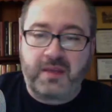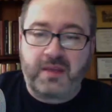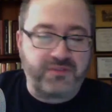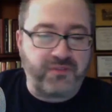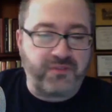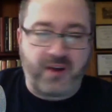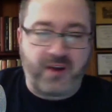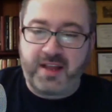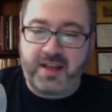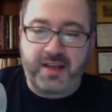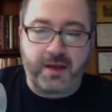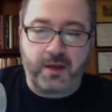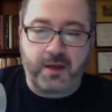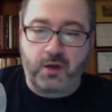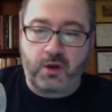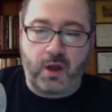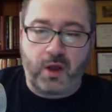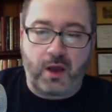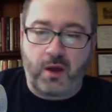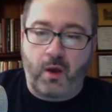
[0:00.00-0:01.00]
fighting a
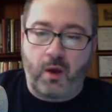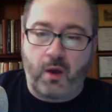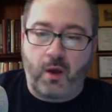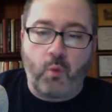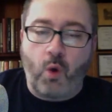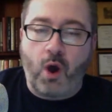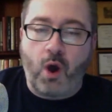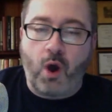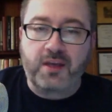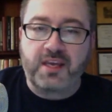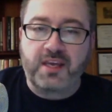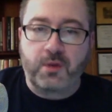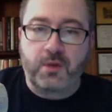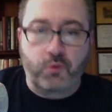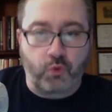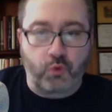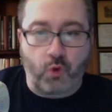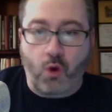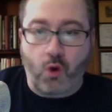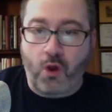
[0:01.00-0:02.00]
wonky
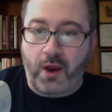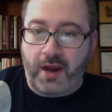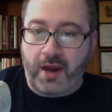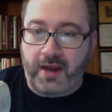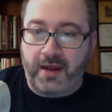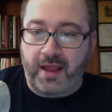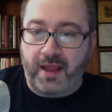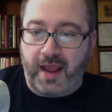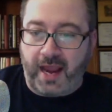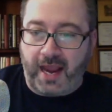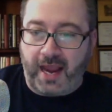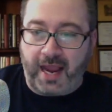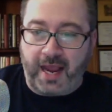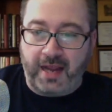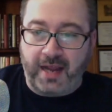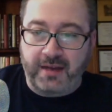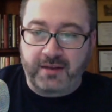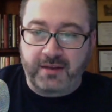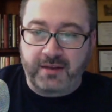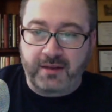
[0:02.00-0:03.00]
groin,
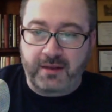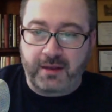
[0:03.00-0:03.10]
and